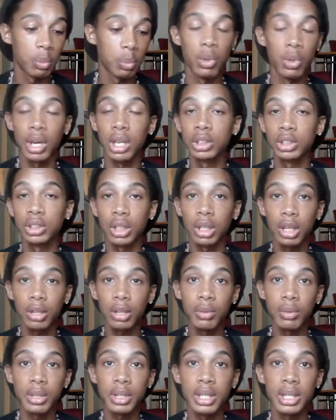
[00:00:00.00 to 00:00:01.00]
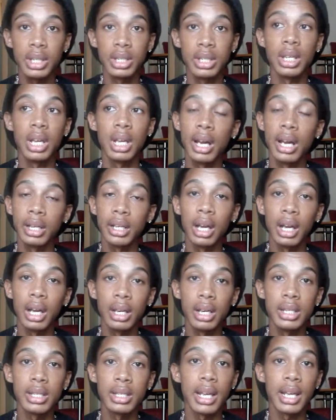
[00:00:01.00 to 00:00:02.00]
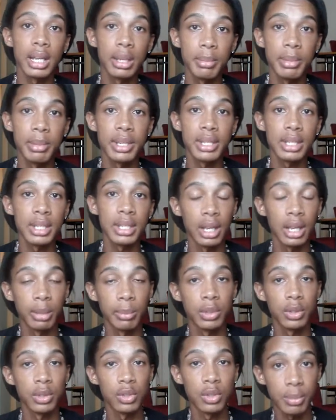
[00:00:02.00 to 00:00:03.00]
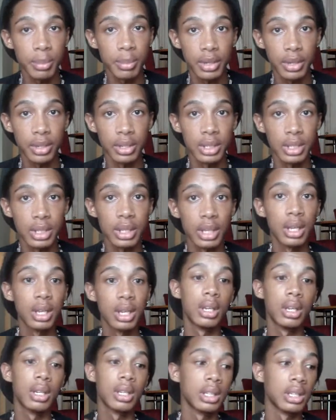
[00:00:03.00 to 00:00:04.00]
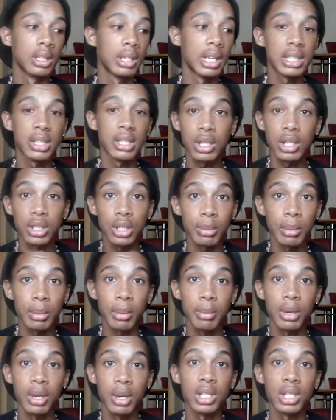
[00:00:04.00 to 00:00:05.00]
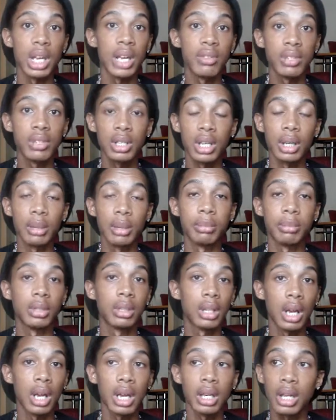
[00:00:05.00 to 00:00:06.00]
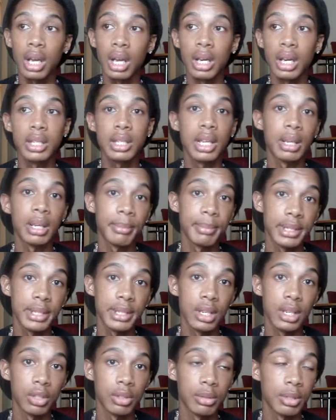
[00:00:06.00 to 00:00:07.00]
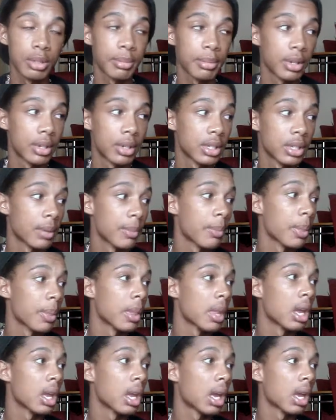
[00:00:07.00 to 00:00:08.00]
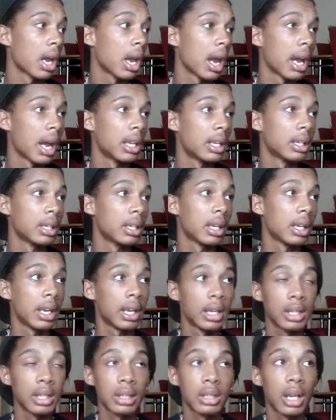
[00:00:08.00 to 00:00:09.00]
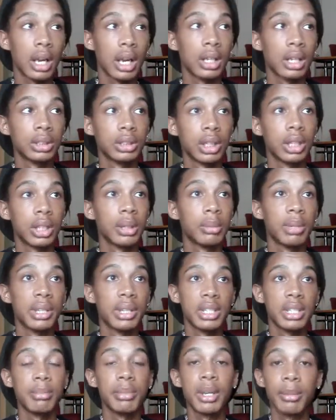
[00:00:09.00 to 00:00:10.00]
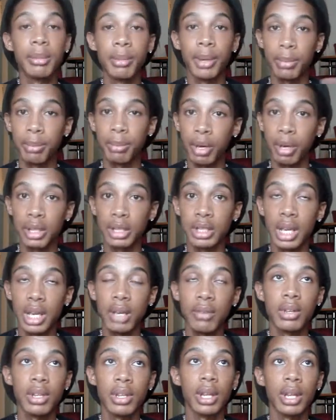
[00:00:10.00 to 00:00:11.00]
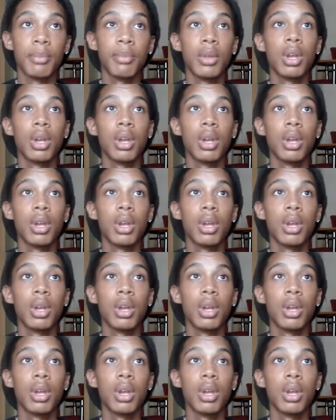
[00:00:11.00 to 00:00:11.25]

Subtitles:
what I'll start off with is God, Goddess, elements, and elemental spirits. That's how I start my prayers every time. God, Goddess, elements, and elemental spirits. And at the end, I'll say, blessed be a merry part to everything.